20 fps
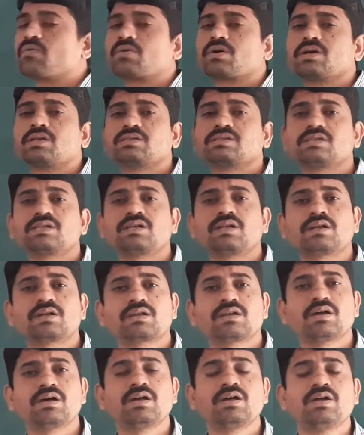to consider
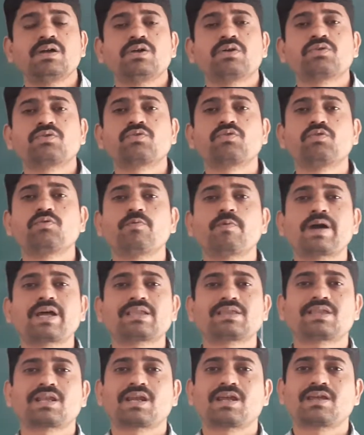the 2
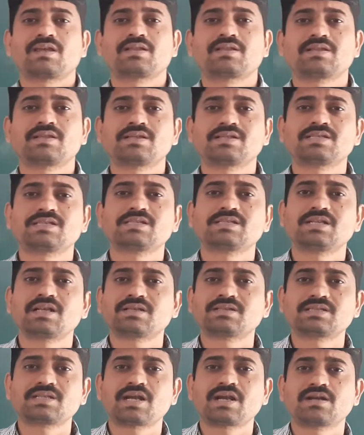by 3. This is
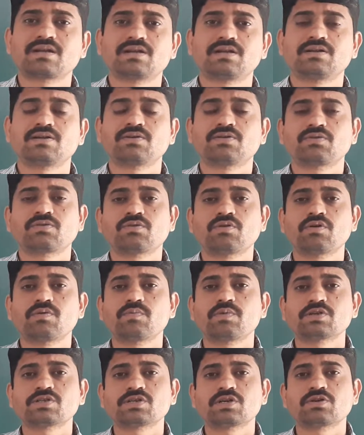the standard
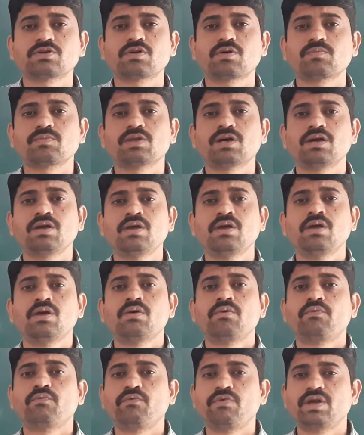coefficient of the
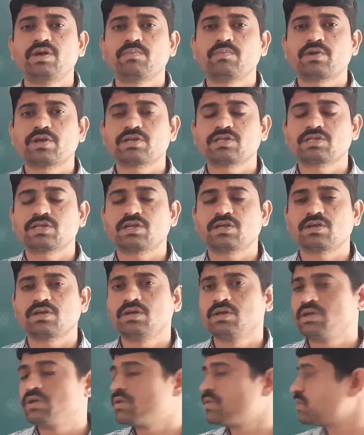wind pressure.
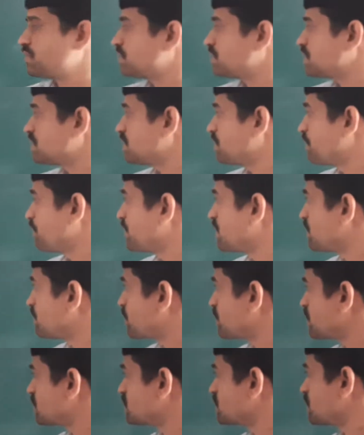You know the
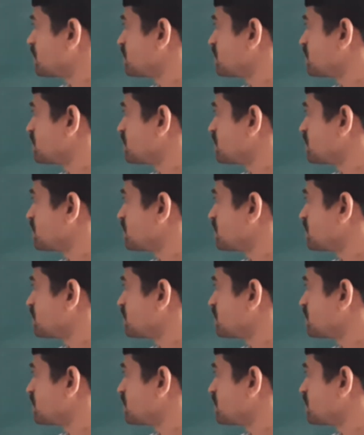wind pressure